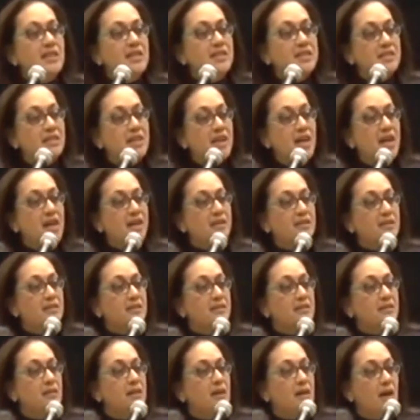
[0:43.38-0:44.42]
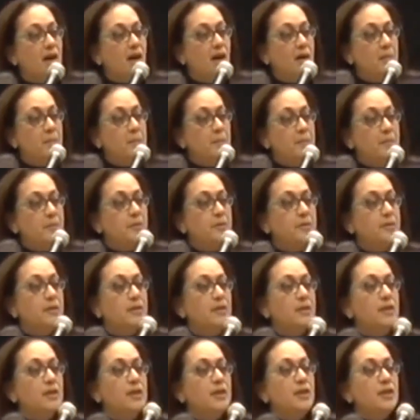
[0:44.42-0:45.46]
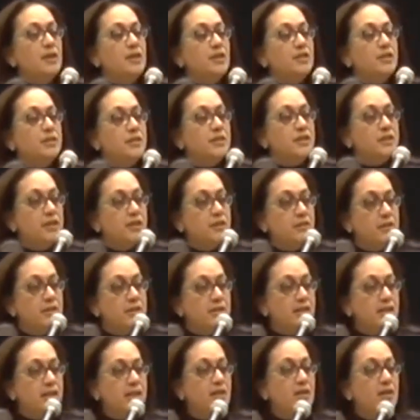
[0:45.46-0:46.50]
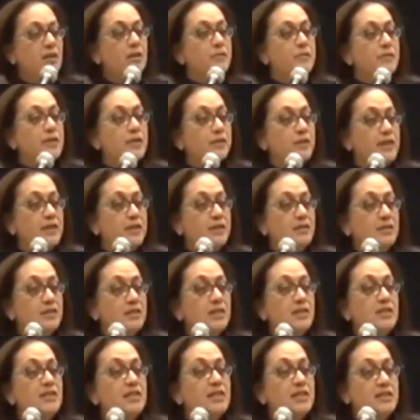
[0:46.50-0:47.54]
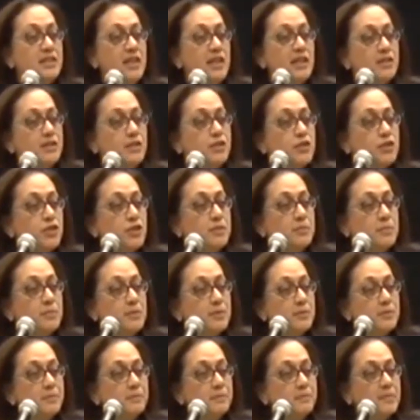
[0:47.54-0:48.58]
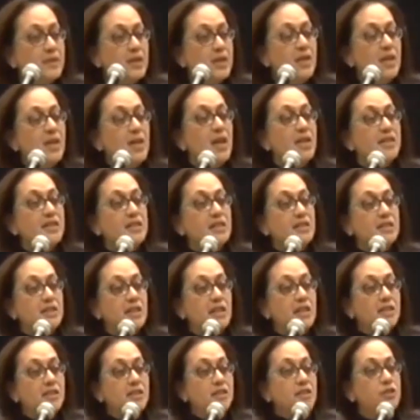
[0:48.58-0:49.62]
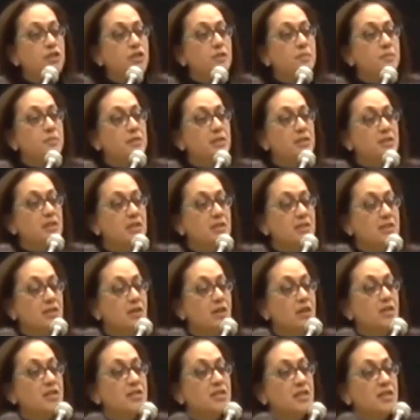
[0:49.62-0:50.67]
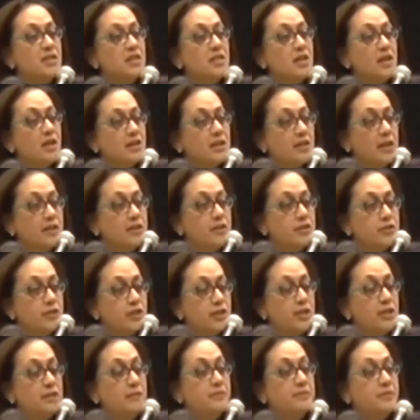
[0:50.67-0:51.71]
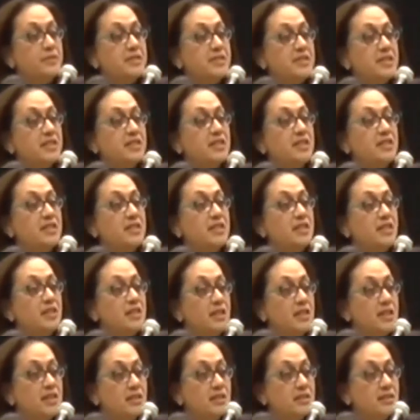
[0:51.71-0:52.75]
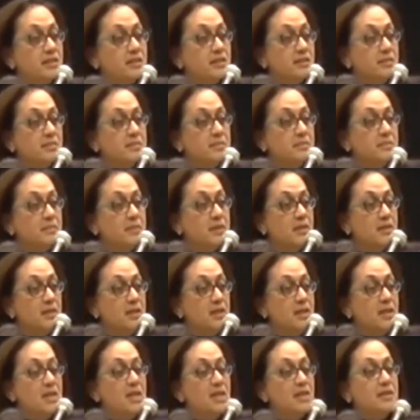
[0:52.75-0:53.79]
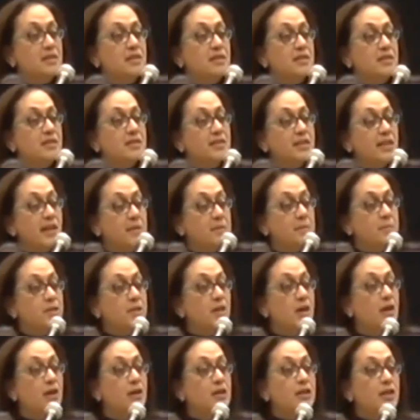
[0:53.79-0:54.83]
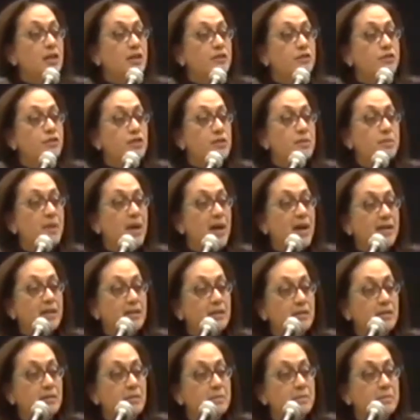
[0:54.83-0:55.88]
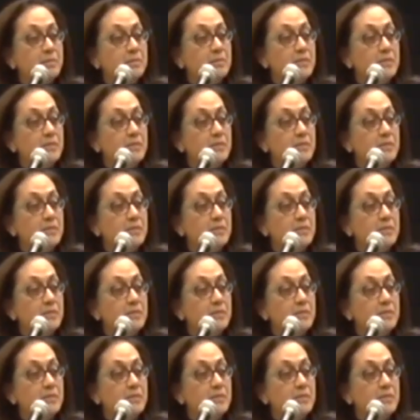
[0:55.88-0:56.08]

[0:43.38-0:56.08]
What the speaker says: They stand up to the tyranny of a great dictatorship, a dictatorship that has lasted in our country for 60 years, that has kept our country back,